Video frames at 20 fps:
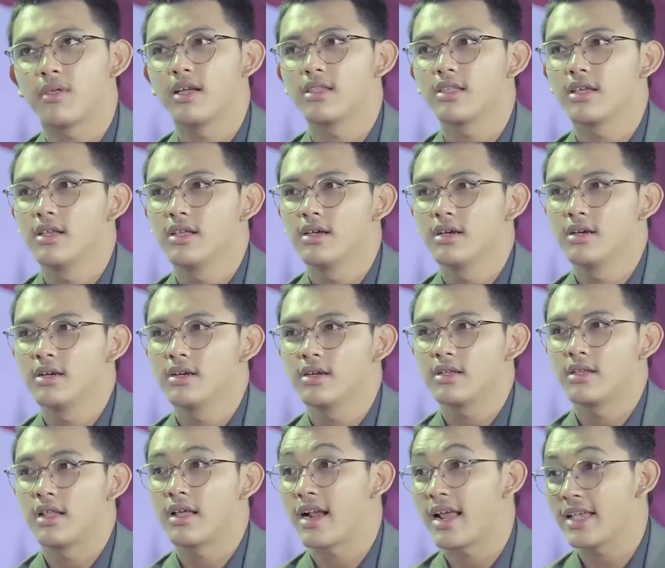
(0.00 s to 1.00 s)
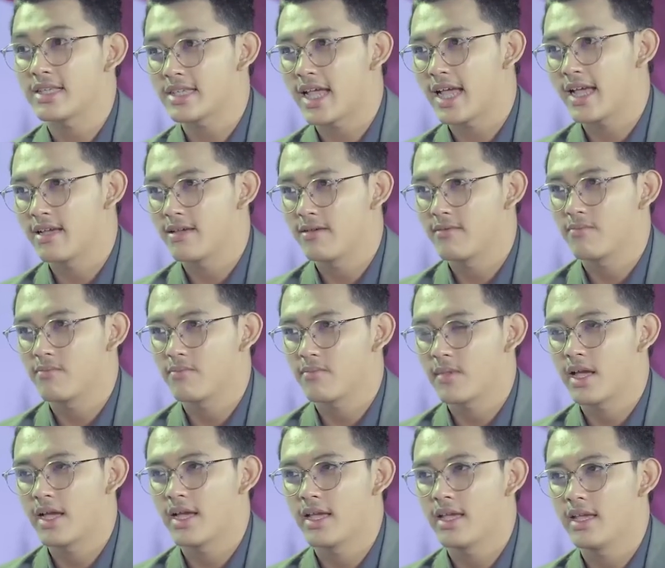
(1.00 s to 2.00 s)
light alert, the Rasa,
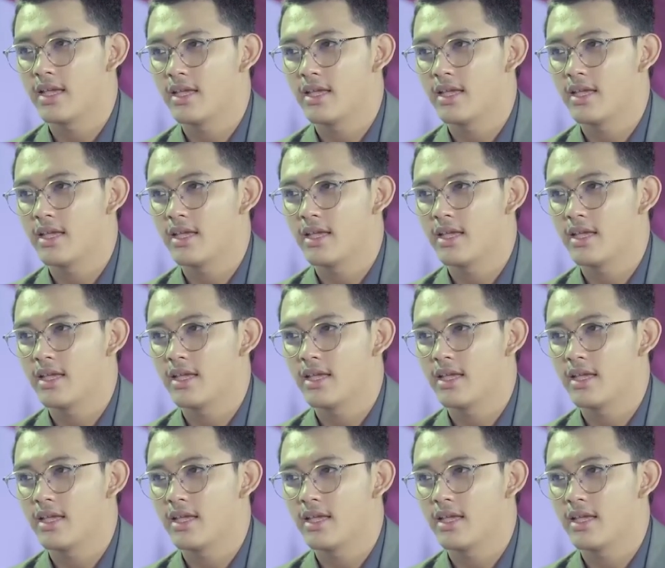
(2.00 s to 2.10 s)
the